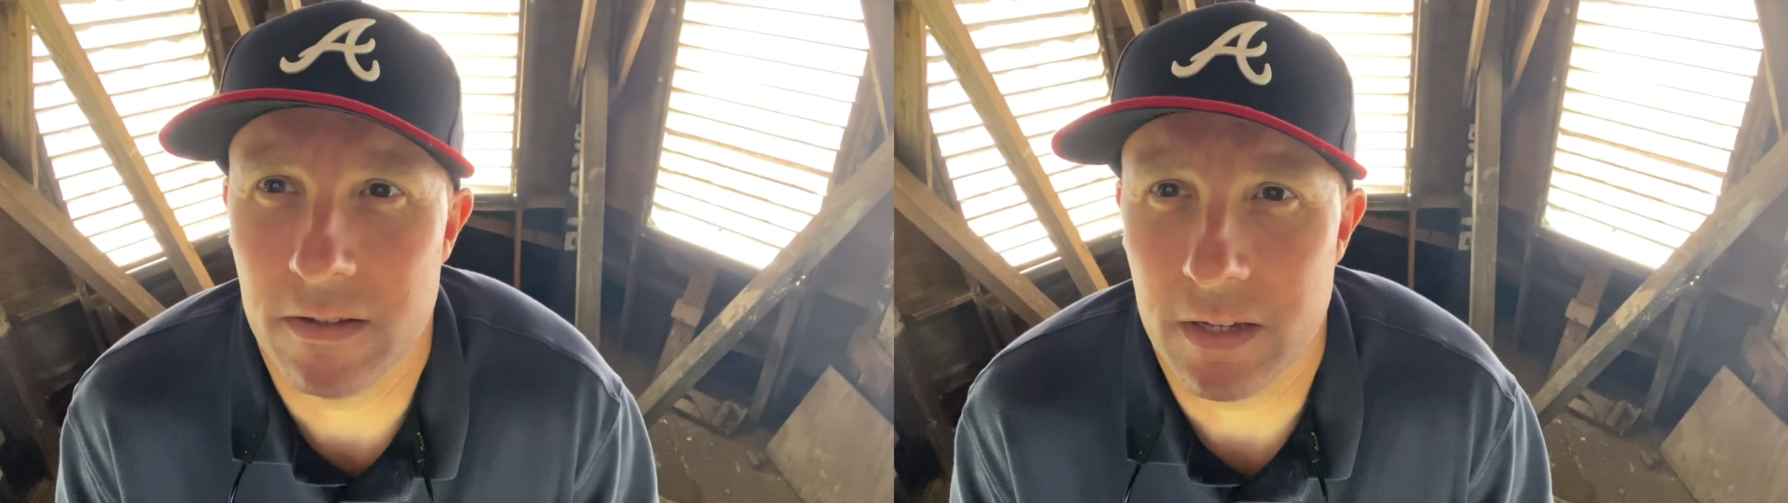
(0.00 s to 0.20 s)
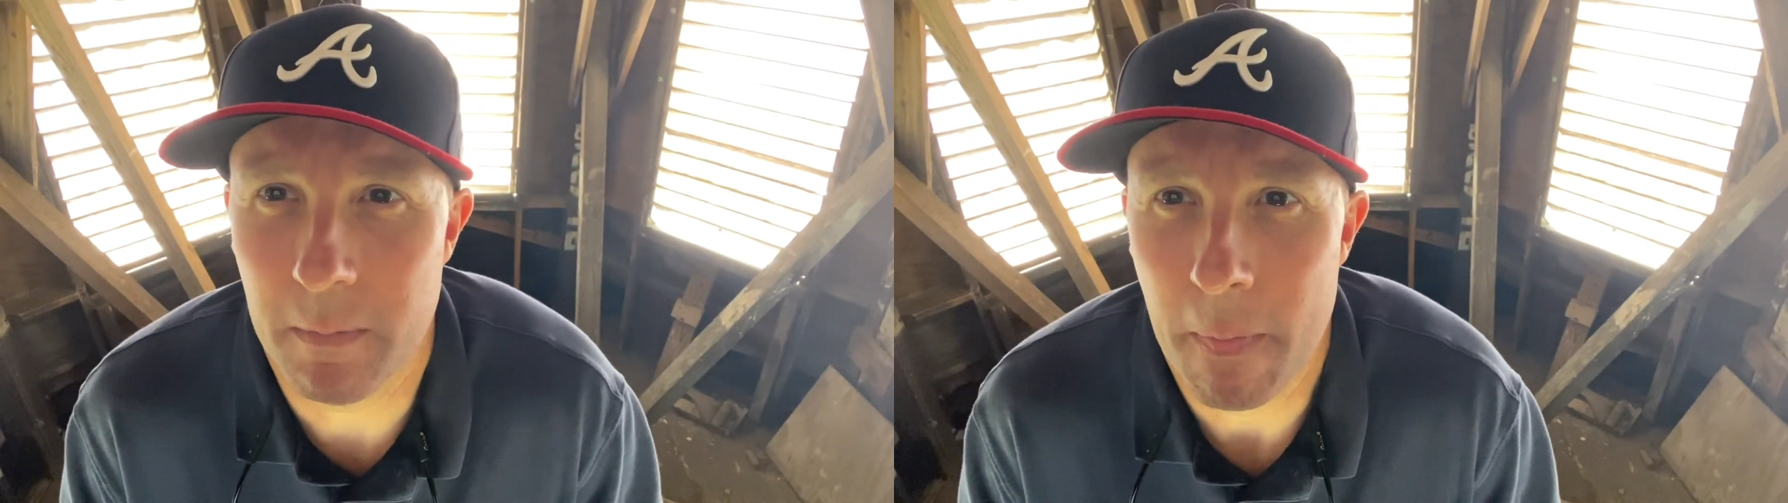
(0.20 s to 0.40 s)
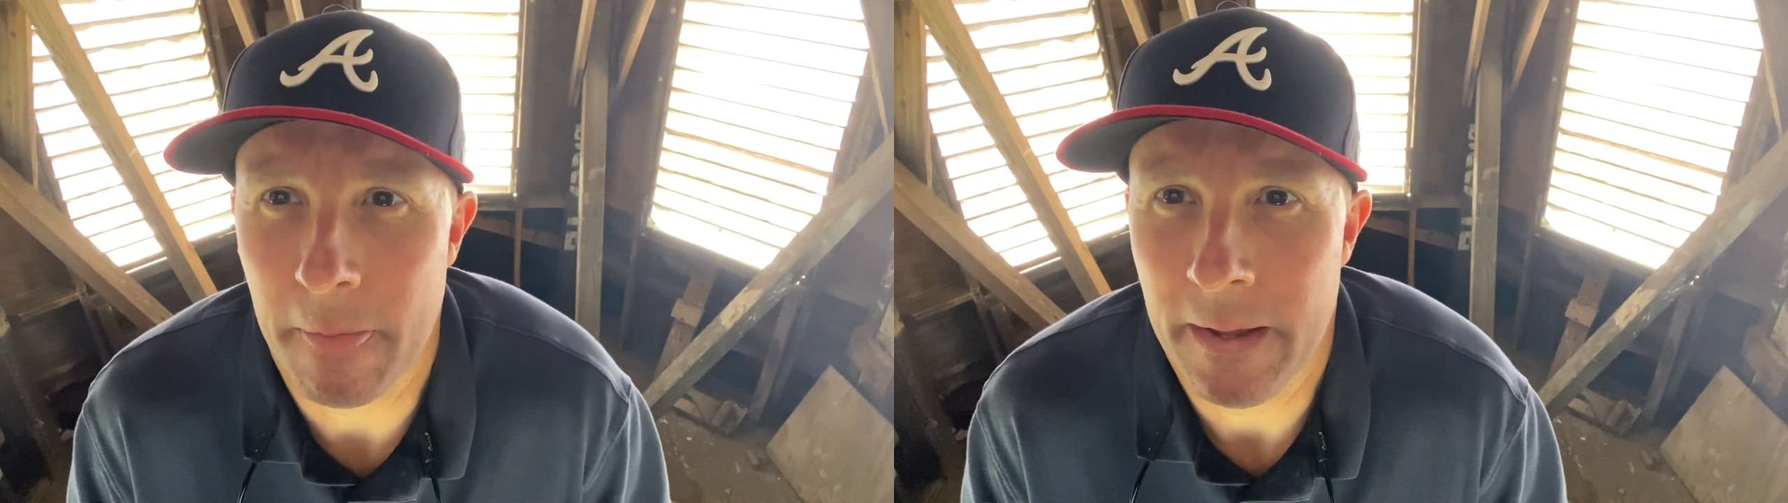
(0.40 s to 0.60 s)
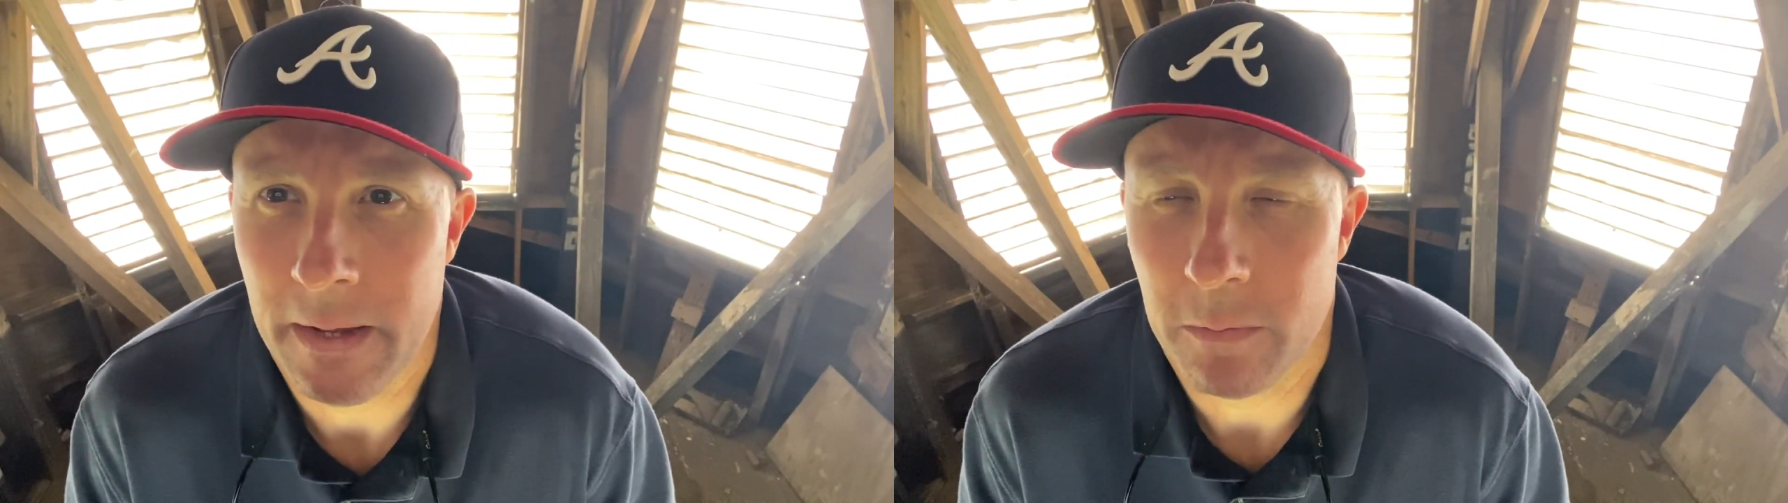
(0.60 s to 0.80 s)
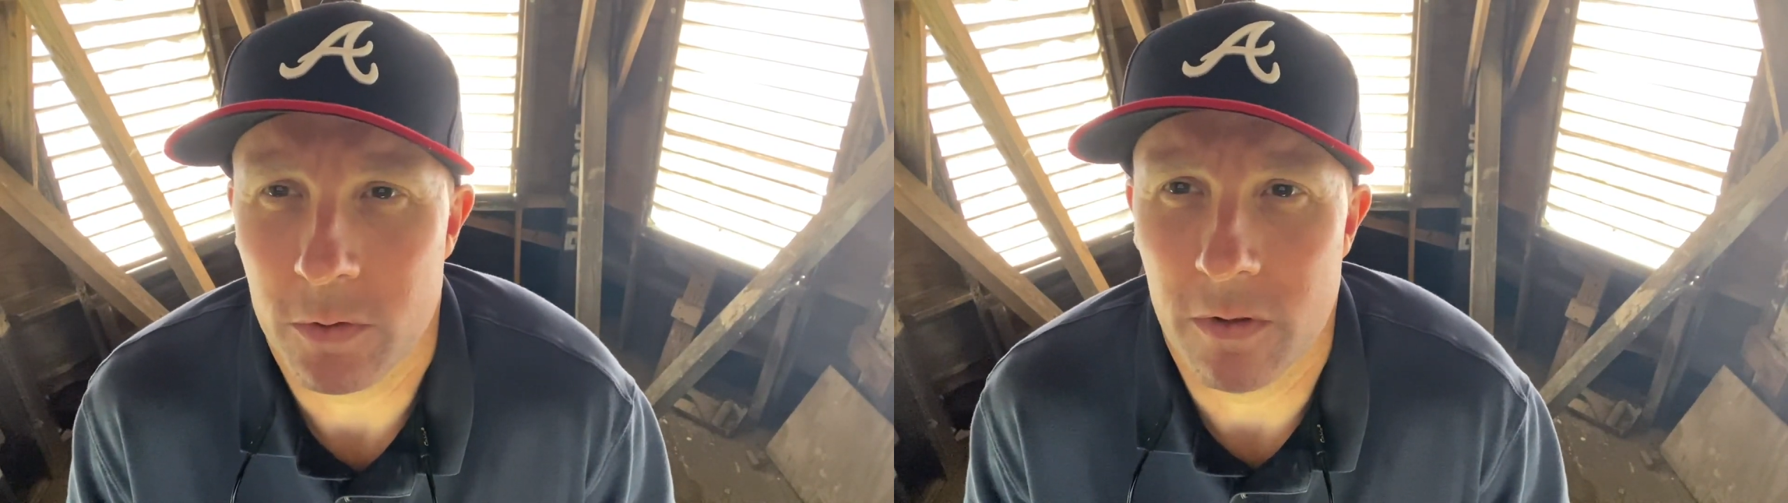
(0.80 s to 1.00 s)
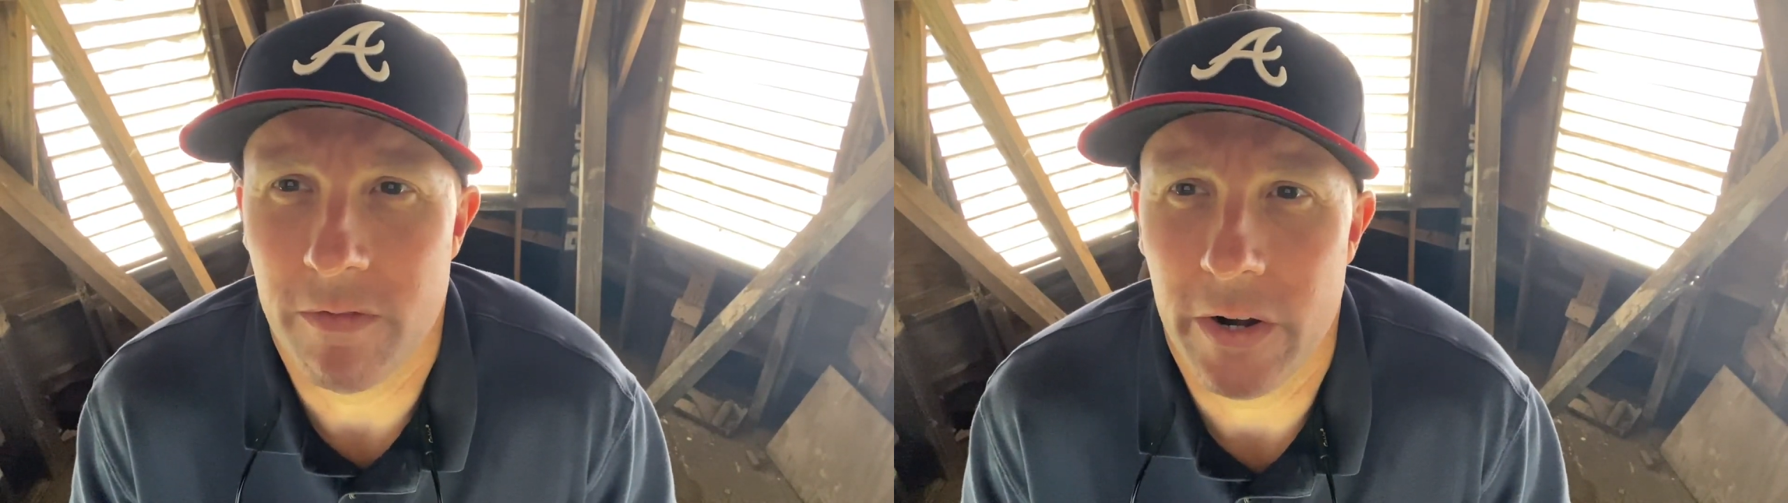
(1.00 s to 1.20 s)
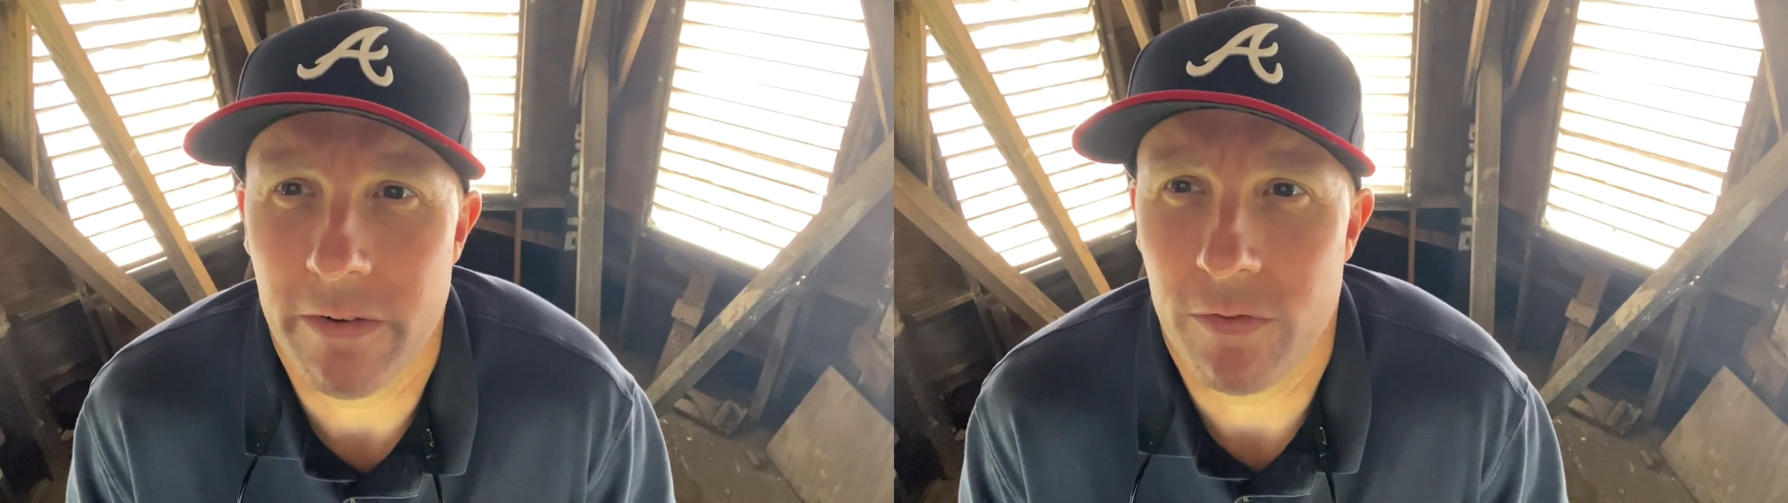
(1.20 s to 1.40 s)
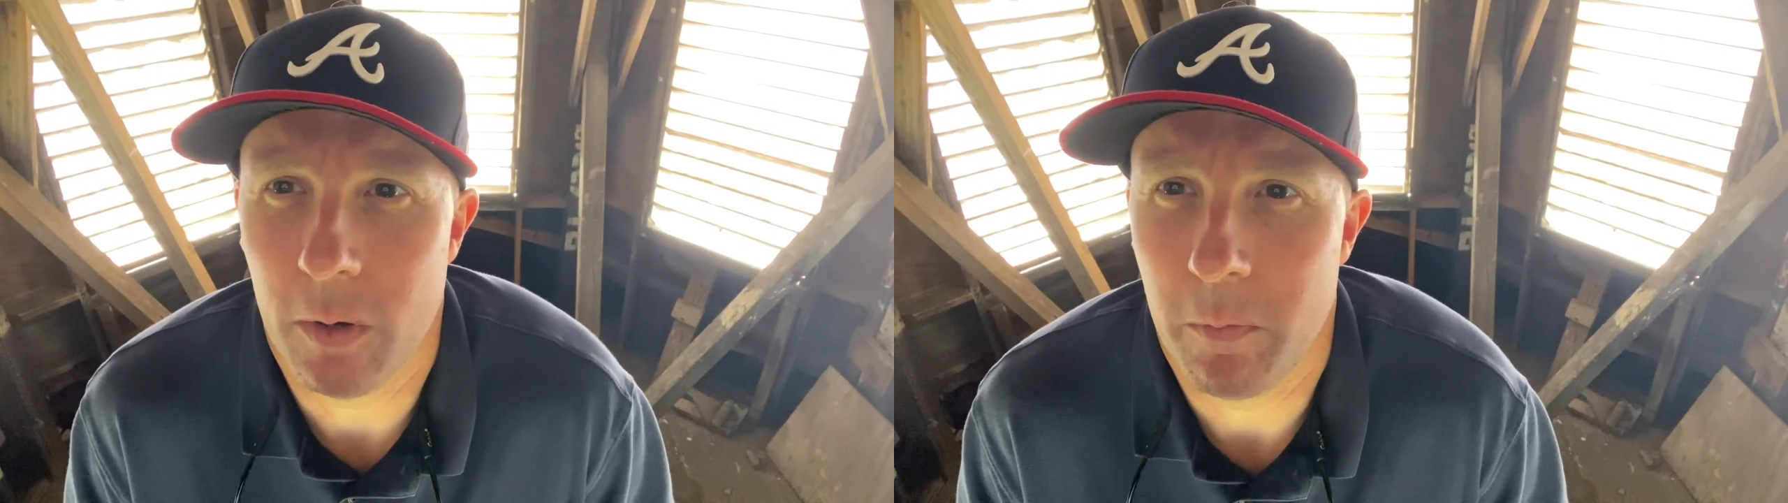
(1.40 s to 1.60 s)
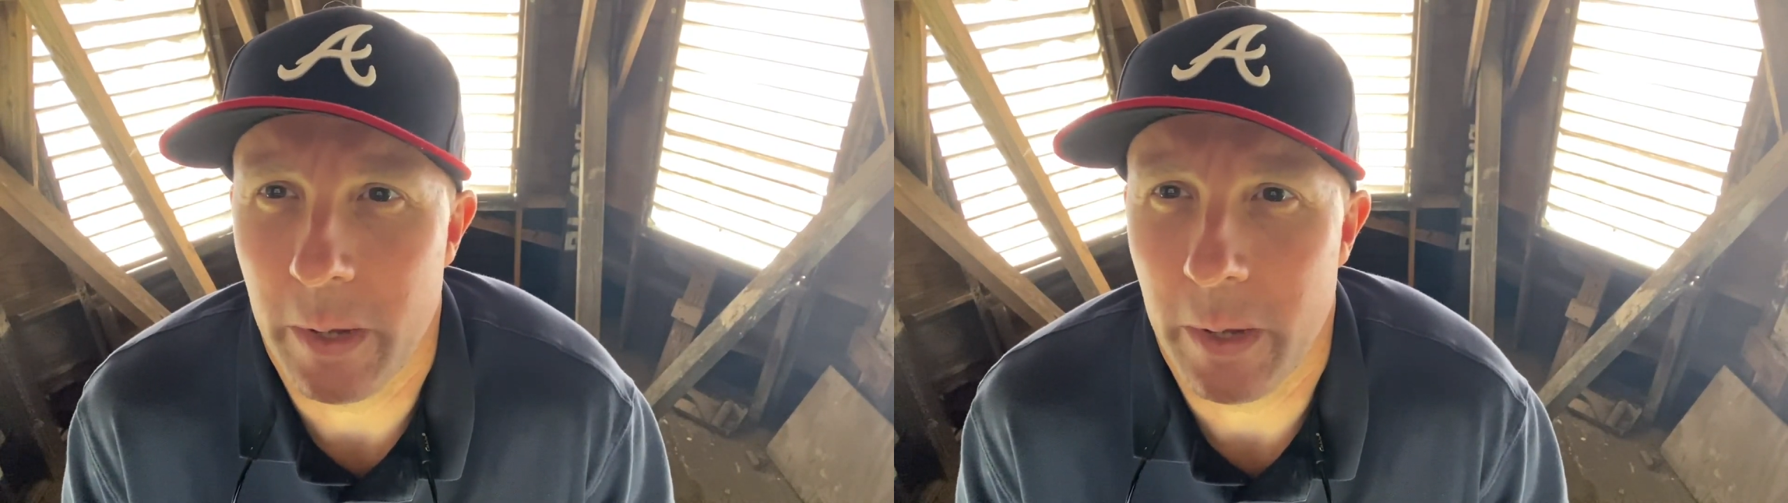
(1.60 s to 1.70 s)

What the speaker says: and it's on the very front